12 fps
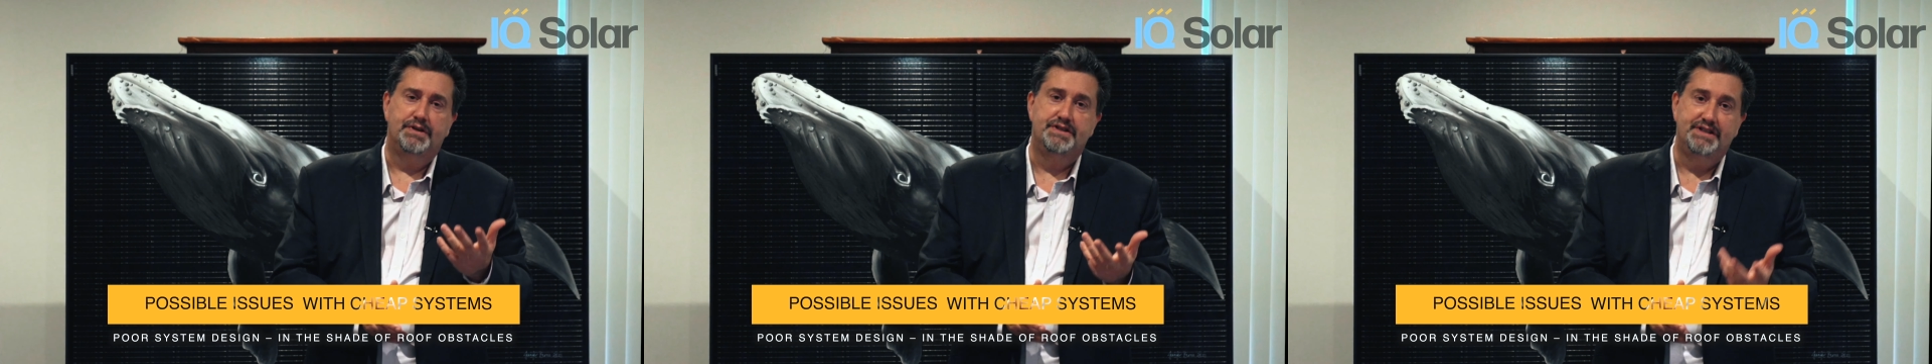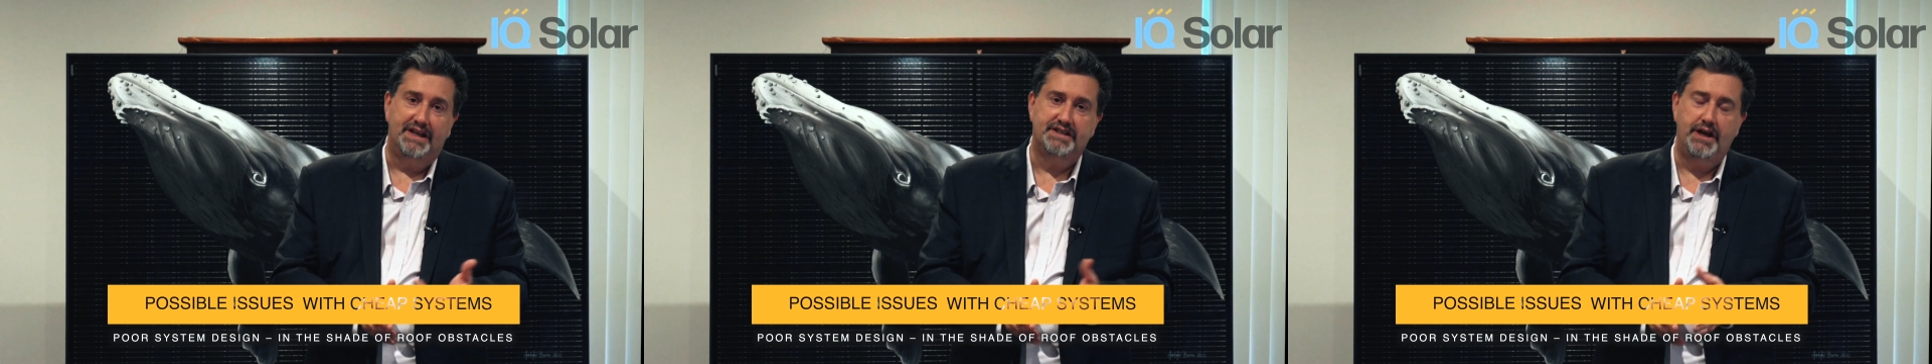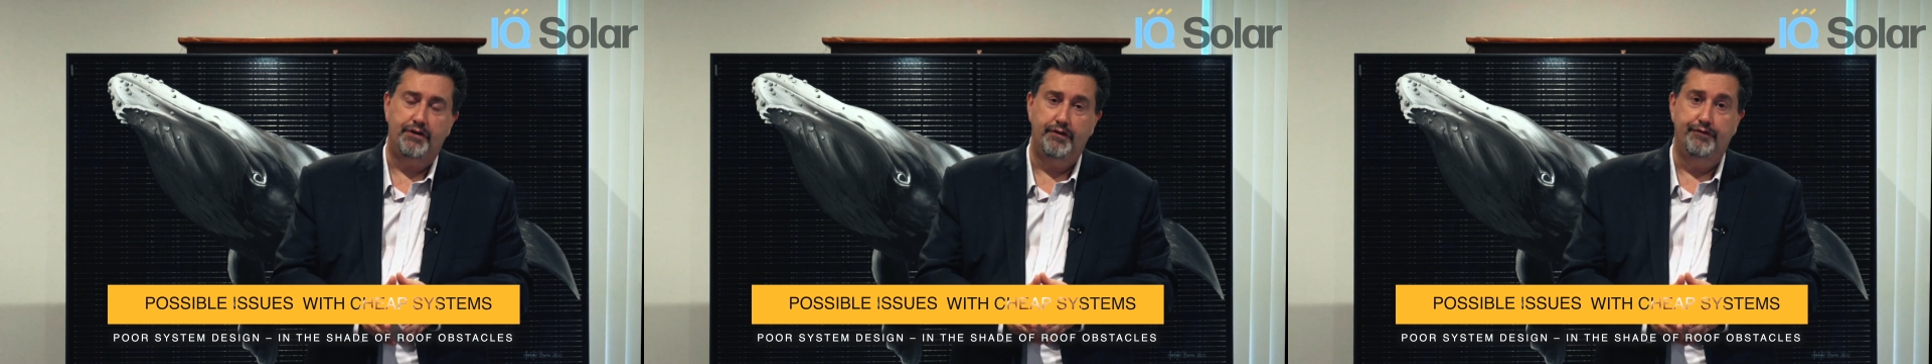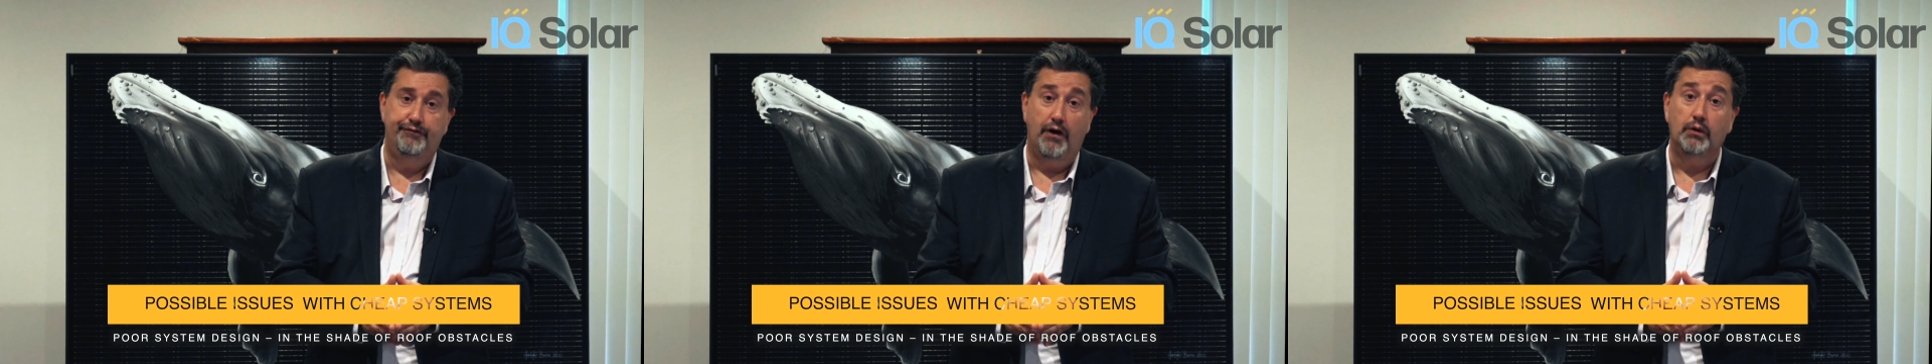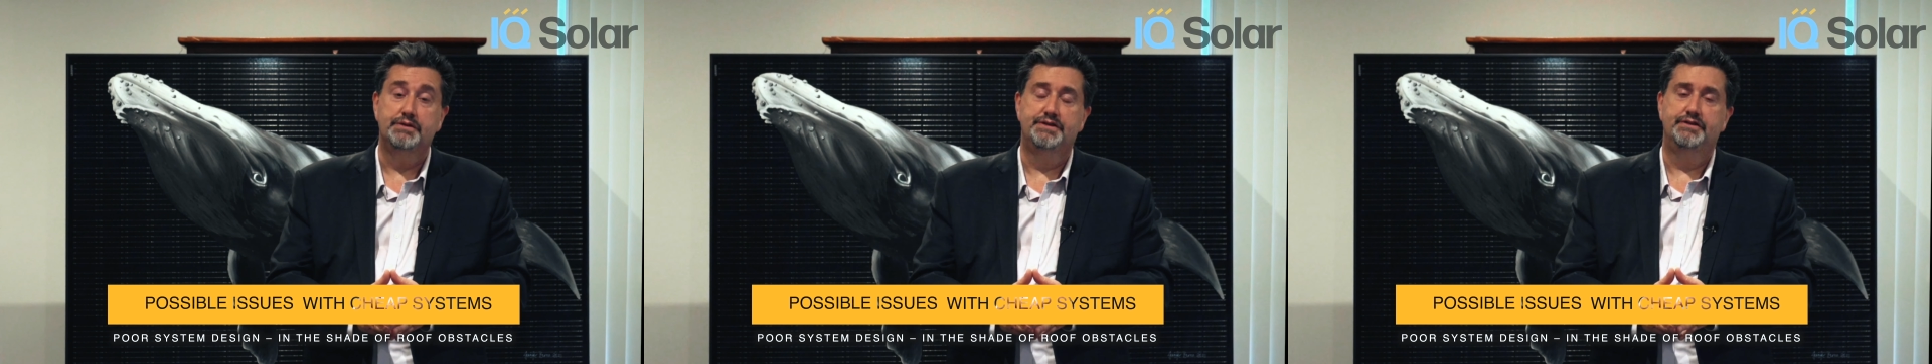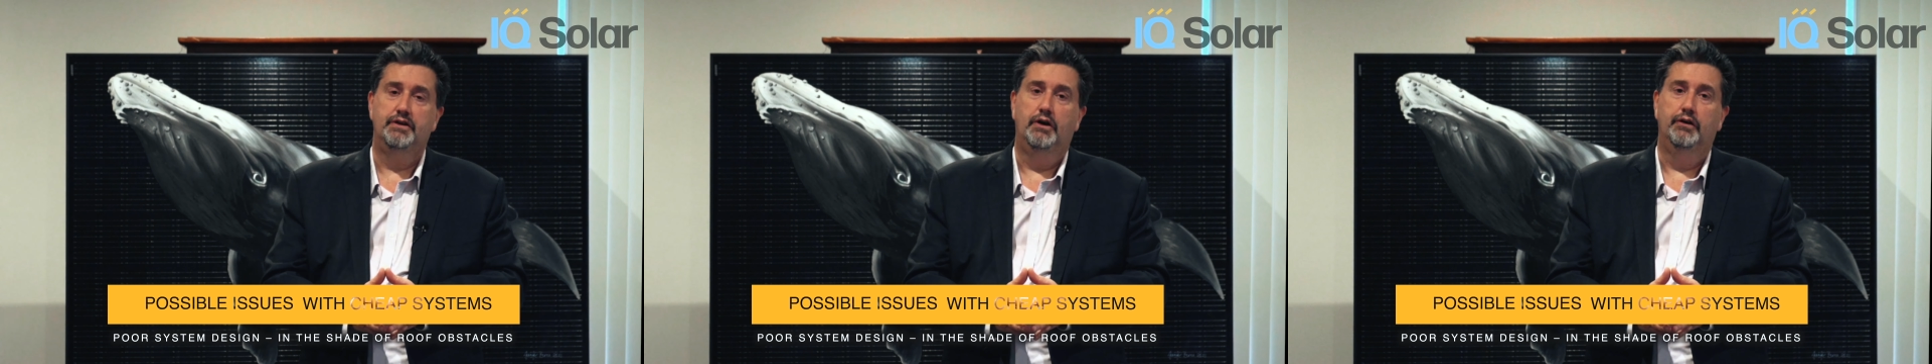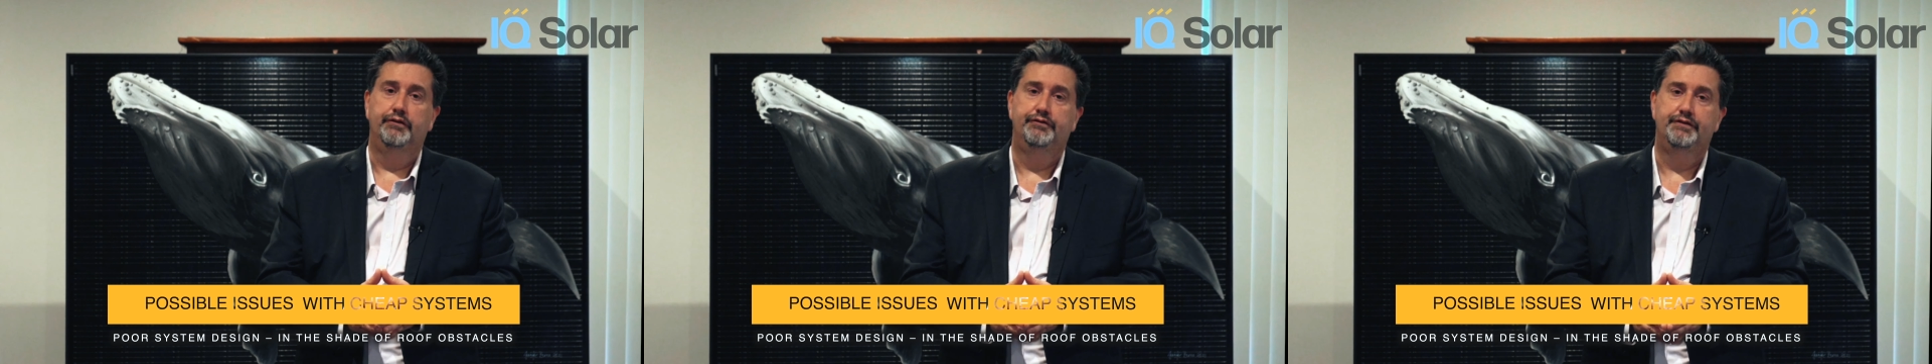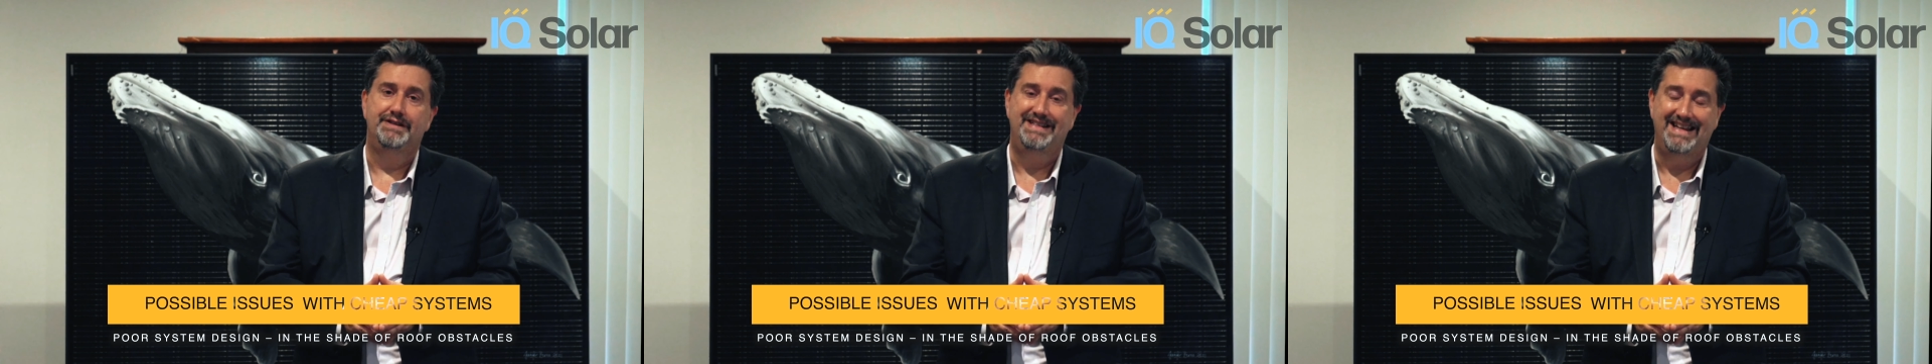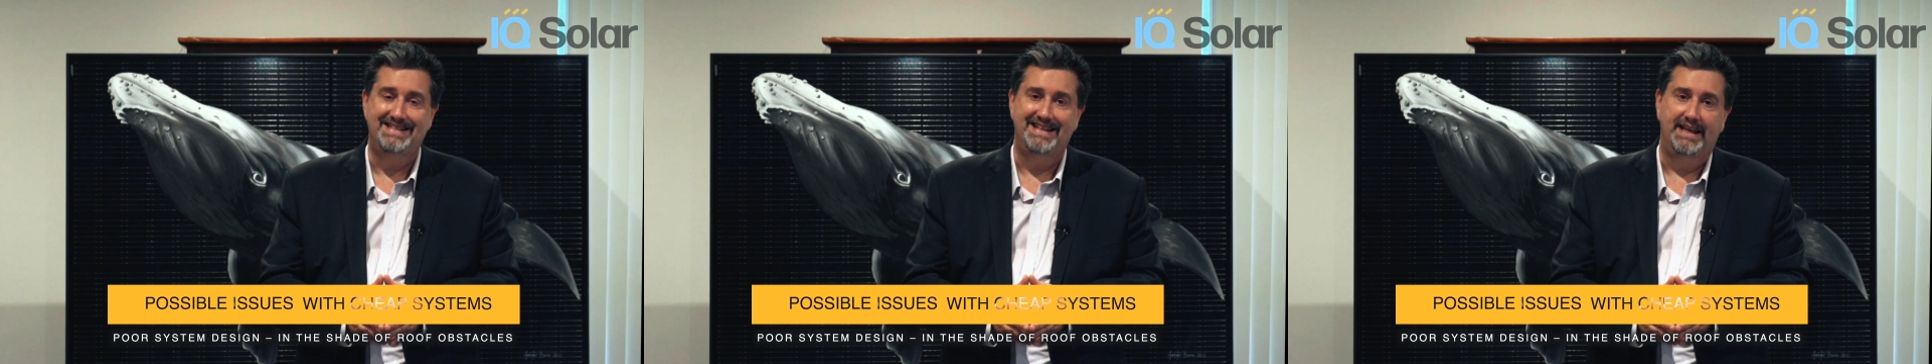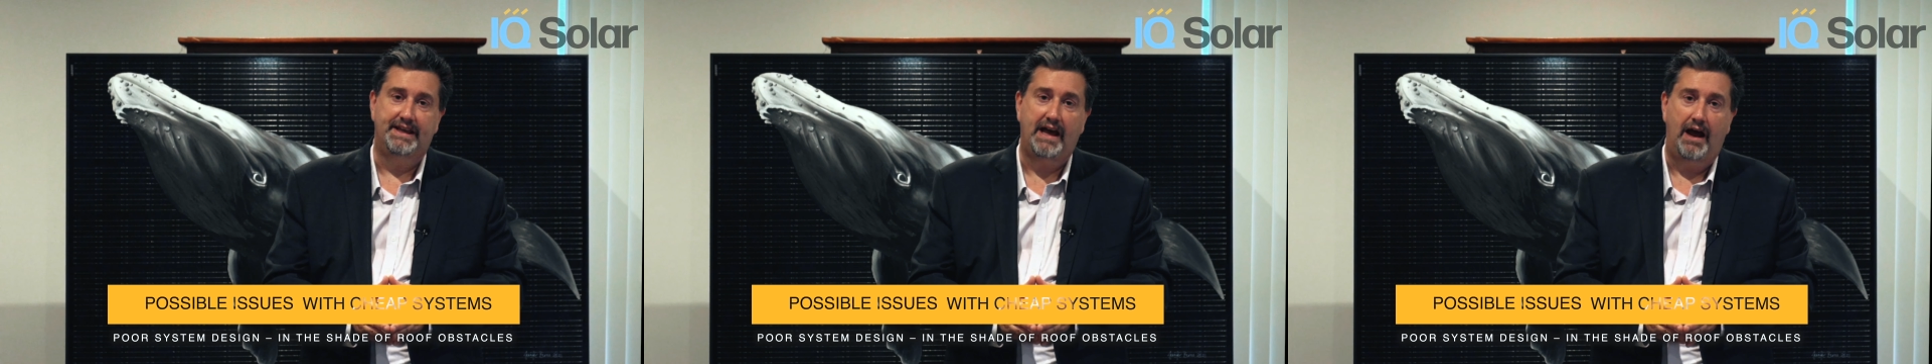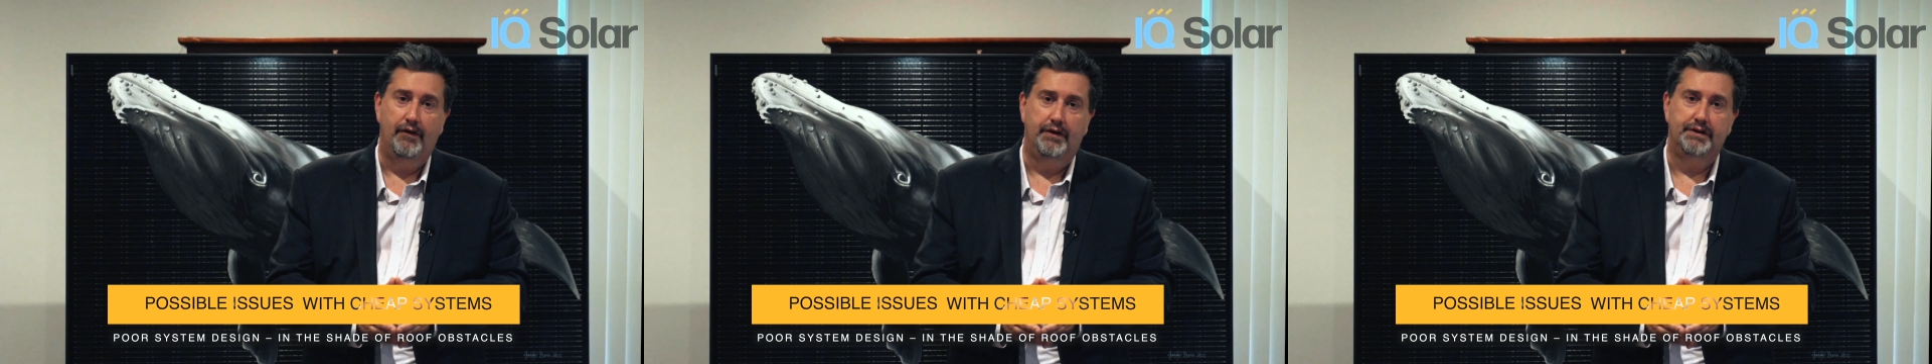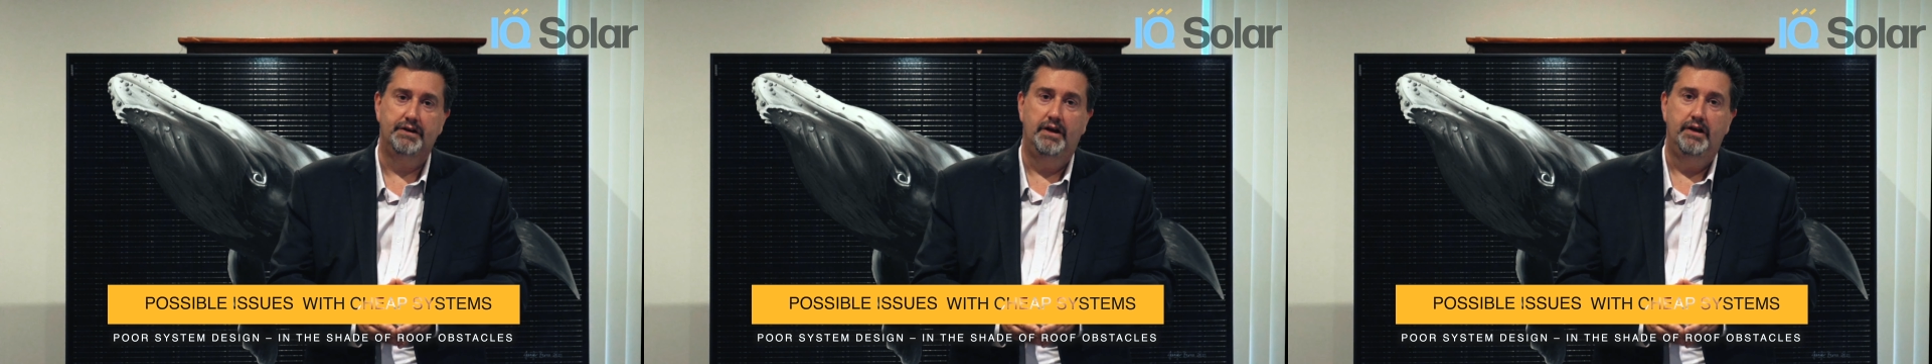to 600 volts of DC current